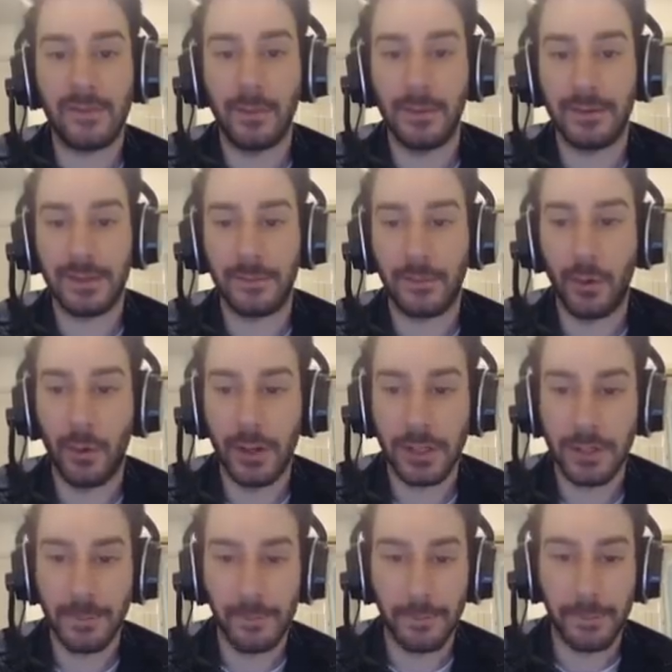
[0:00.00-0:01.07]
from is, of
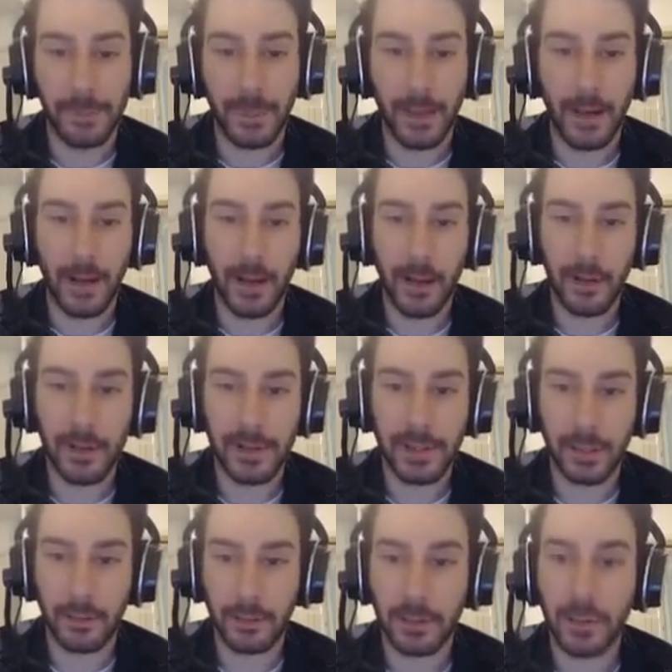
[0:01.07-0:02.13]
course, her
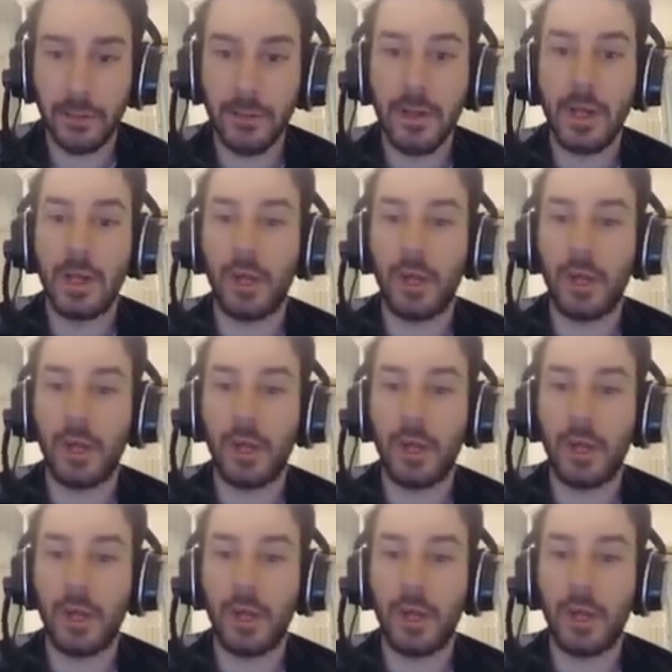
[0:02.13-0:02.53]
skill 2,